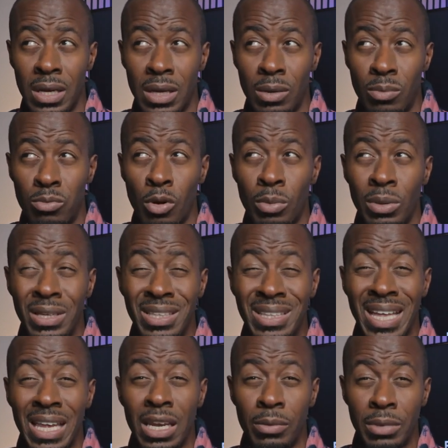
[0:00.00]
probably
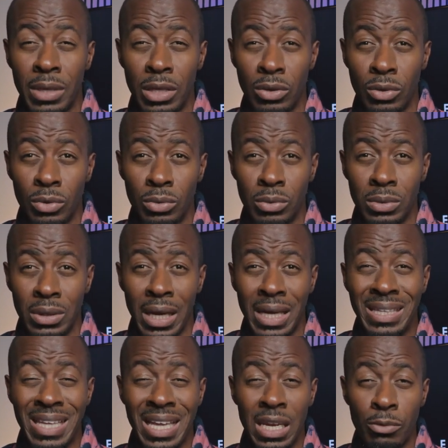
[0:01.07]
denim needle, a
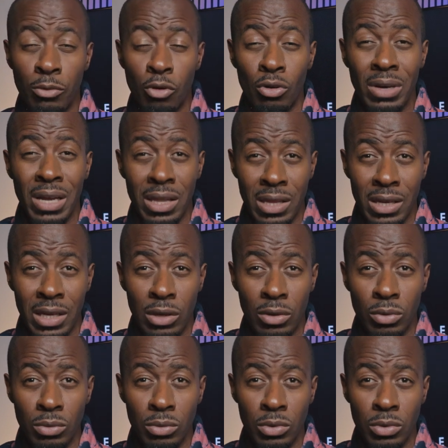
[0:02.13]
denim or leather needle,